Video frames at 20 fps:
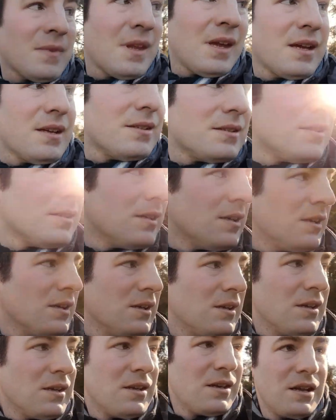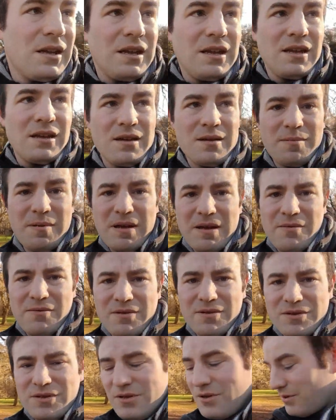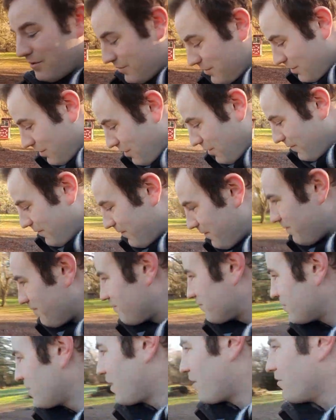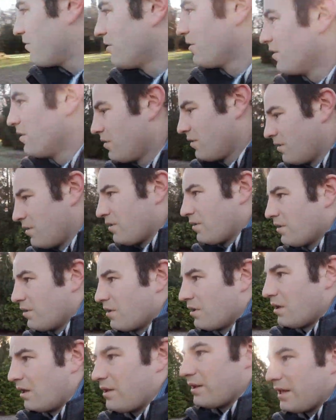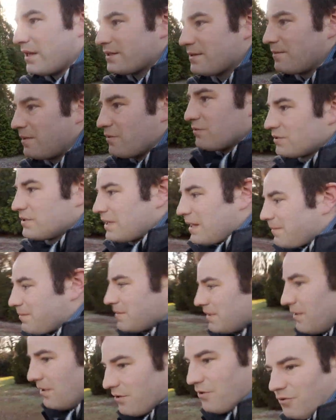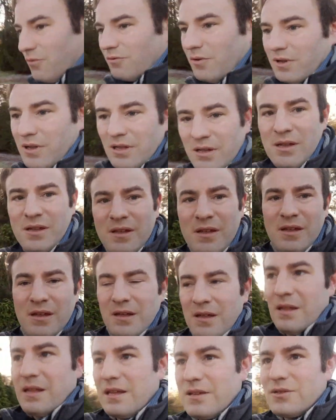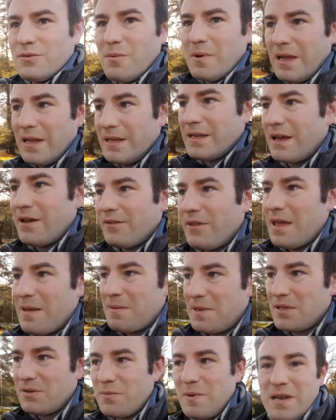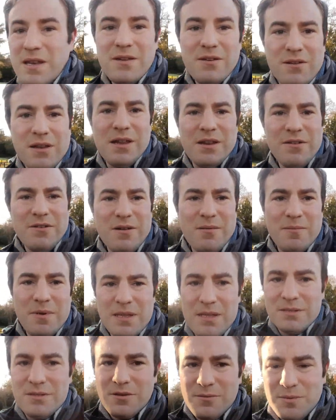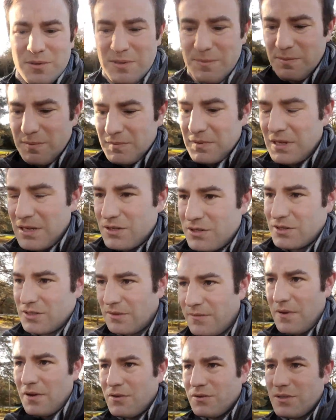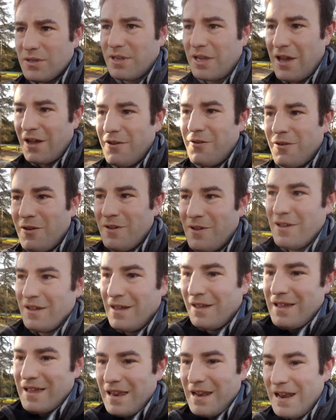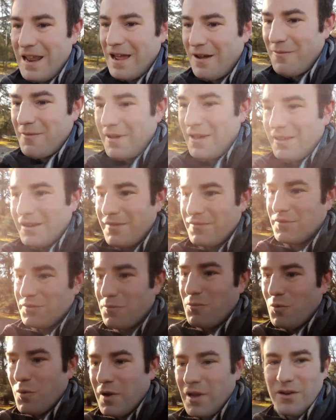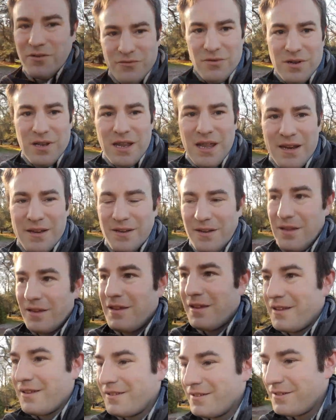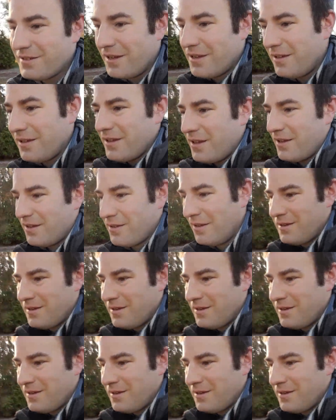has the appearance of snow. Oh yeah, some little steps in the corner. There's a way down there, there's a window cleaner. I'm being superstitious. If I was to go in that way, I'd have to walk under a ladder, and yeah,